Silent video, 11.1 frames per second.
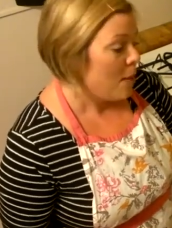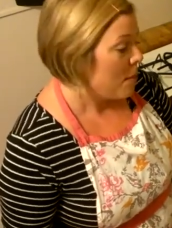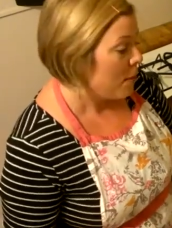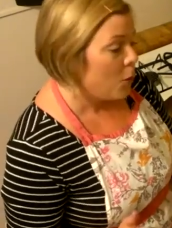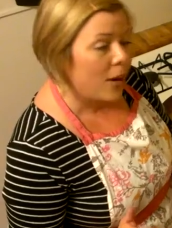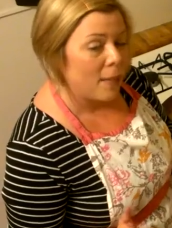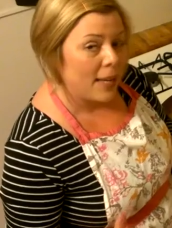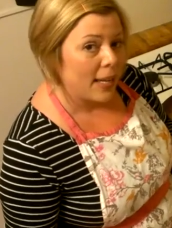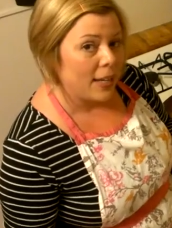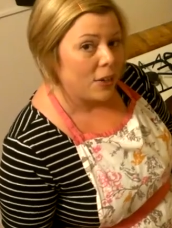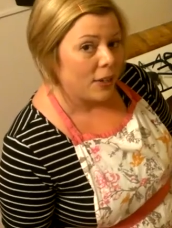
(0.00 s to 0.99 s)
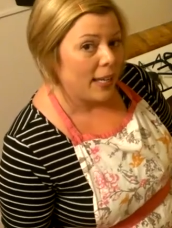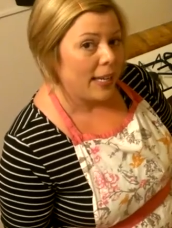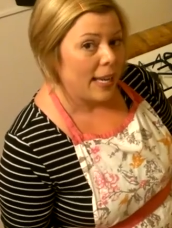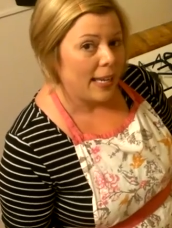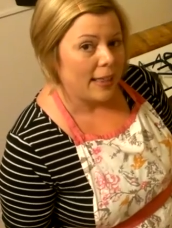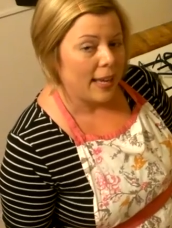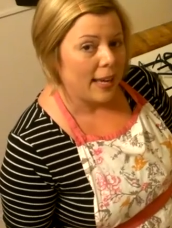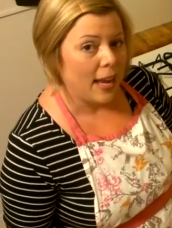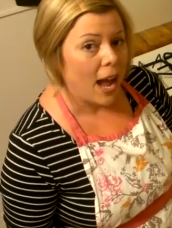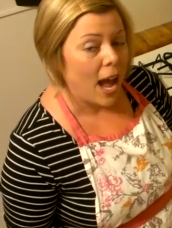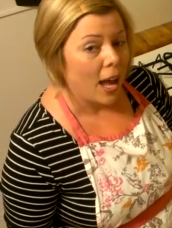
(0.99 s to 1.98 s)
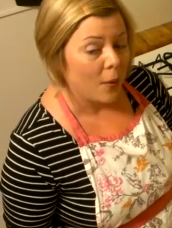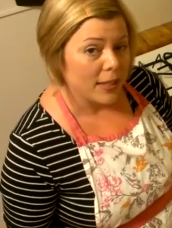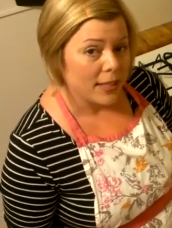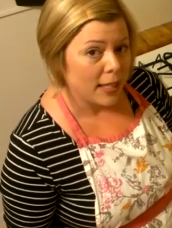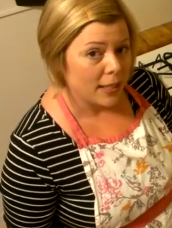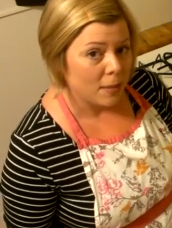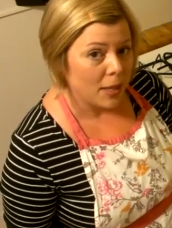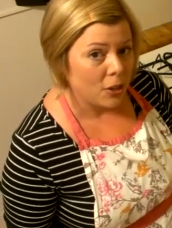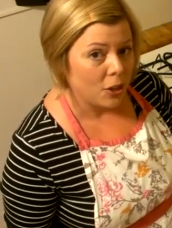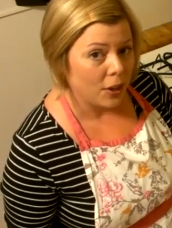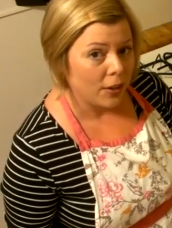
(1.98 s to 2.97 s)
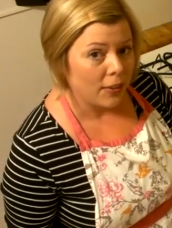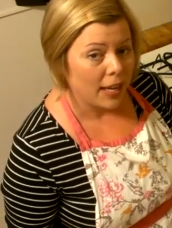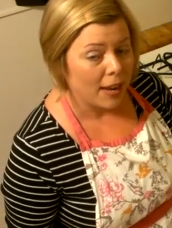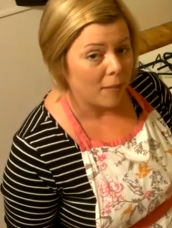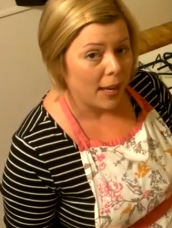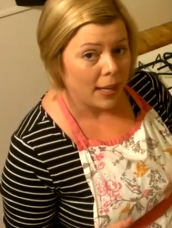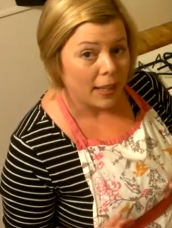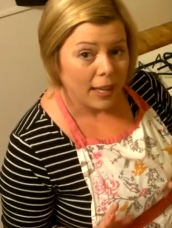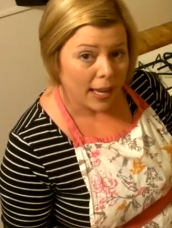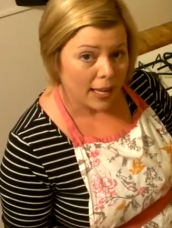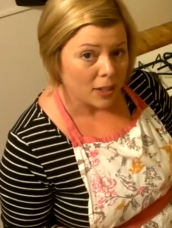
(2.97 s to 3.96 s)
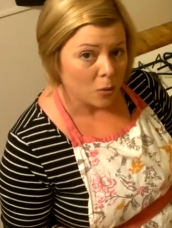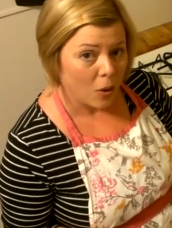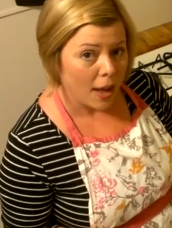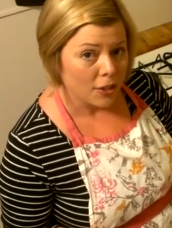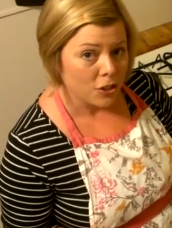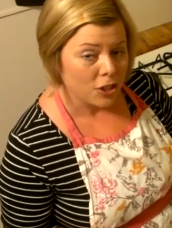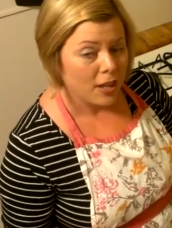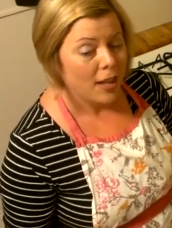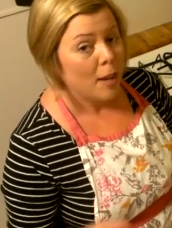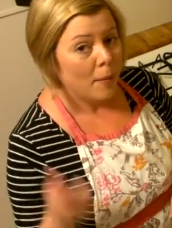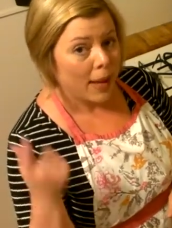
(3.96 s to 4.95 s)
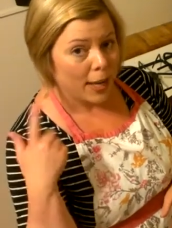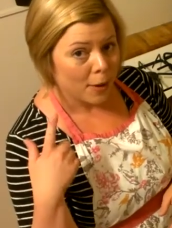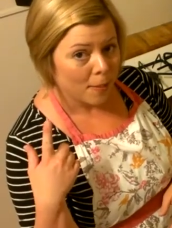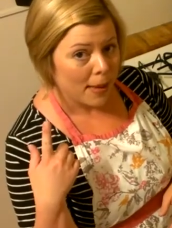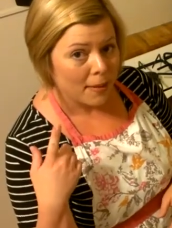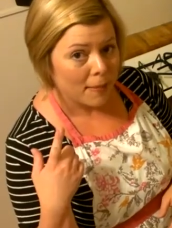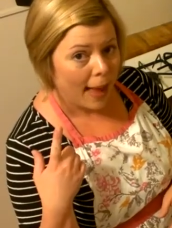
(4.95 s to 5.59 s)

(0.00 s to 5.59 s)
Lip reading: Before I begin cooking anything, I always like to make sure that I have my hands washed, my hair pinned